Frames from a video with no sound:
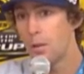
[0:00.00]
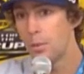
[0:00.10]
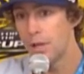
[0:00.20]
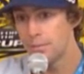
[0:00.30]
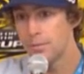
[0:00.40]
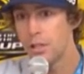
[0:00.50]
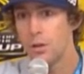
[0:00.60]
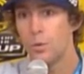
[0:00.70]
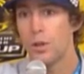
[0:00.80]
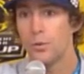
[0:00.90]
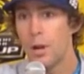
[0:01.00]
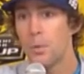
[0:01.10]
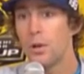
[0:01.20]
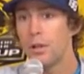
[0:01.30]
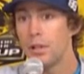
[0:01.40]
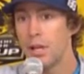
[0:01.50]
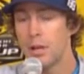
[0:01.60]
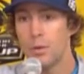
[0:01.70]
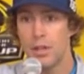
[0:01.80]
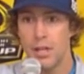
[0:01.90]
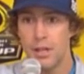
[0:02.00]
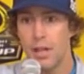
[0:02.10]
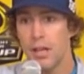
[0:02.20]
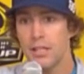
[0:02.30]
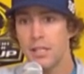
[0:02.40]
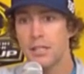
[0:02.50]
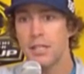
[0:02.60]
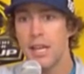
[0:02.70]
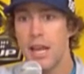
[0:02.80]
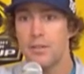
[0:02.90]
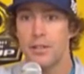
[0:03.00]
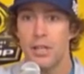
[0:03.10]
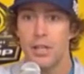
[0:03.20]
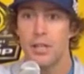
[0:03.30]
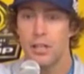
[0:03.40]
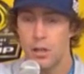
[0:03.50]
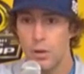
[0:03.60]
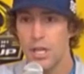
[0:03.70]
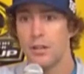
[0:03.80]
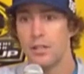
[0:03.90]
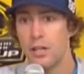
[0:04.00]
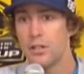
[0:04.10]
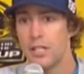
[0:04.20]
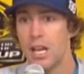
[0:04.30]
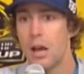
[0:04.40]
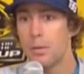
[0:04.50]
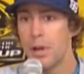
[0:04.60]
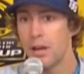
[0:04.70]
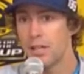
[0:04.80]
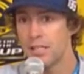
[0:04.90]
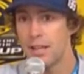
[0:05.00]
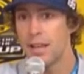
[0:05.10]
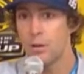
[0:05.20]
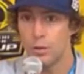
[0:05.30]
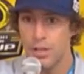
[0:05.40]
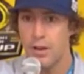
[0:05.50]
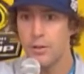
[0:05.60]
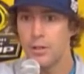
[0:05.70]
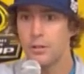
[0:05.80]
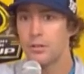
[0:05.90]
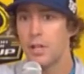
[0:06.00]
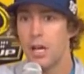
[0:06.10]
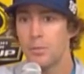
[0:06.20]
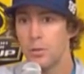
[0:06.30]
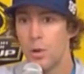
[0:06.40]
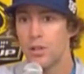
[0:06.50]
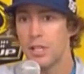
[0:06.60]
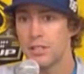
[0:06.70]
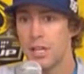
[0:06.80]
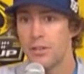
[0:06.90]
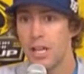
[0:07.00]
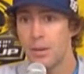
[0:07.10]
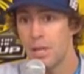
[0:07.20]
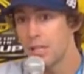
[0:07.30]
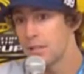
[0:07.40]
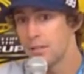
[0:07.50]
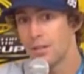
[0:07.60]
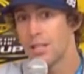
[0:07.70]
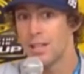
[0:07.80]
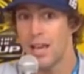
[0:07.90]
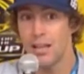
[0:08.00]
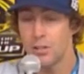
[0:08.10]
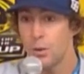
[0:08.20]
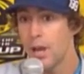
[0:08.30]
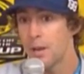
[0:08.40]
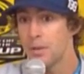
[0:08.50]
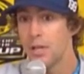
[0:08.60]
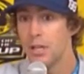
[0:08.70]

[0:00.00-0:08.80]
But, you know, with Red Bull and with a lot of the stunts that they have, you know, in years to come, I'm not going to say that I will never do motorcycle stuff again. I mean, it's who I am.